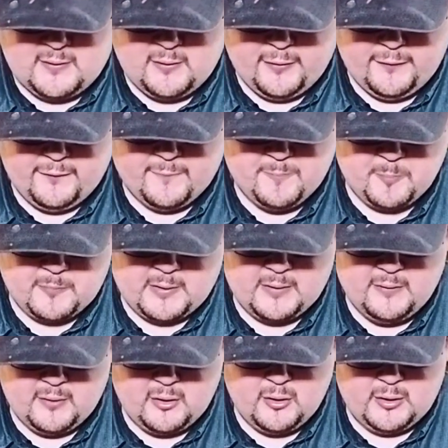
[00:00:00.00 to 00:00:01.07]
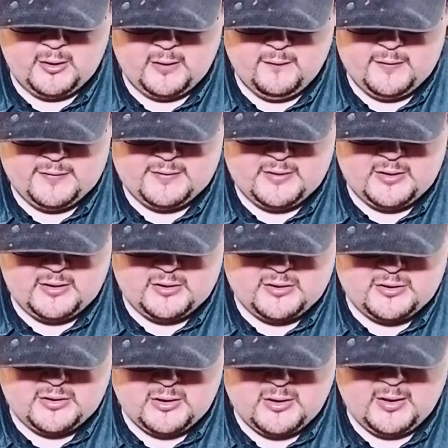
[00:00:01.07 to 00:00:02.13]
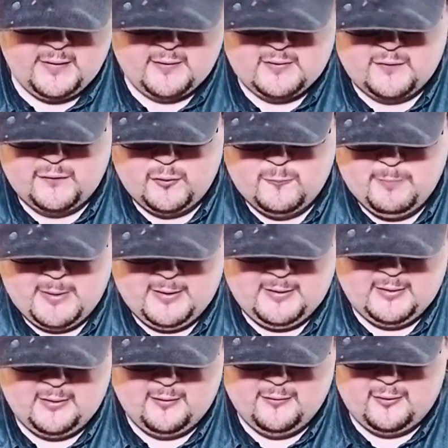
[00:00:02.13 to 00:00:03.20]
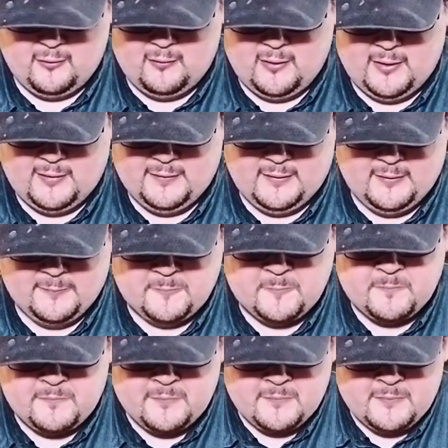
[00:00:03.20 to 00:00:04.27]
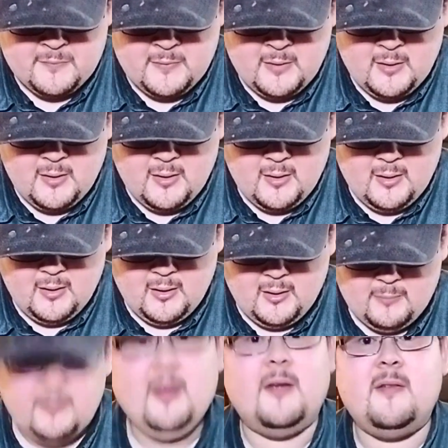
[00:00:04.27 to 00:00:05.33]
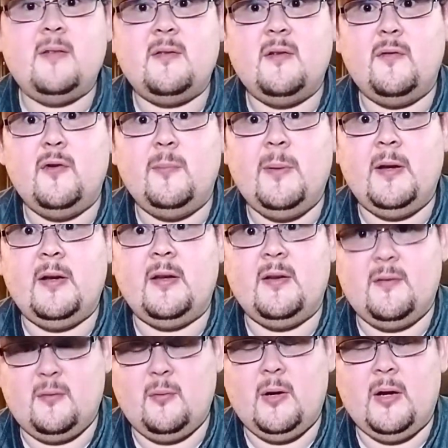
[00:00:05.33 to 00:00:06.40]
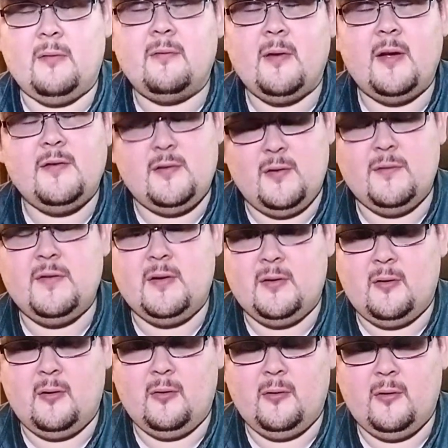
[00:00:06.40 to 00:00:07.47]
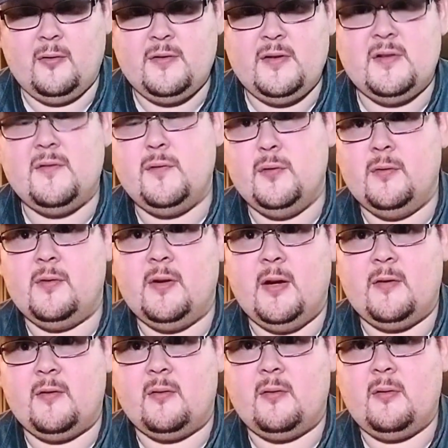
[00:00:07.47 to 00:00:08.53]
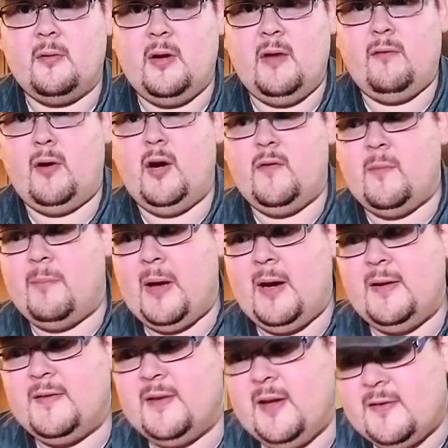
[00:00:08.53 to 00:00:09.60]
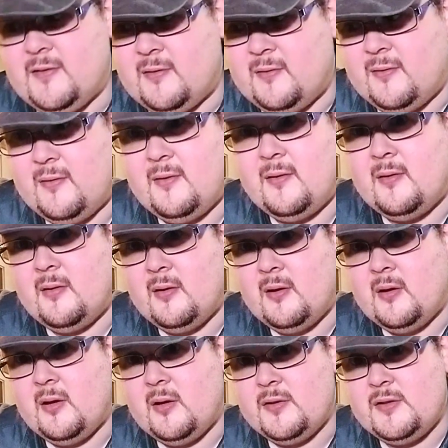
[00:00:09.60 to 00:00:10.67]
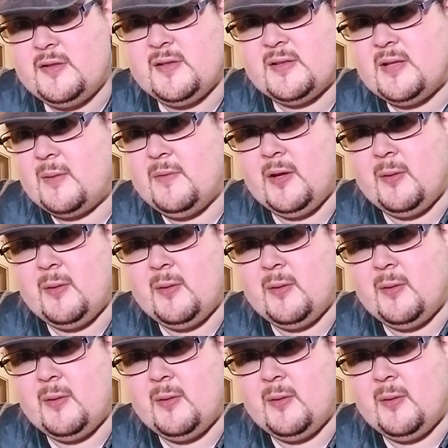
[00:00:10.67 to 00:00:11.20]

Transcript: of the cooking of this dish, and there's a food bandit on the horizon. Yes, the food bandit is the wife, as you have seen earlier. She's a food snatcher. You ever heard of a body snatcher? She's the same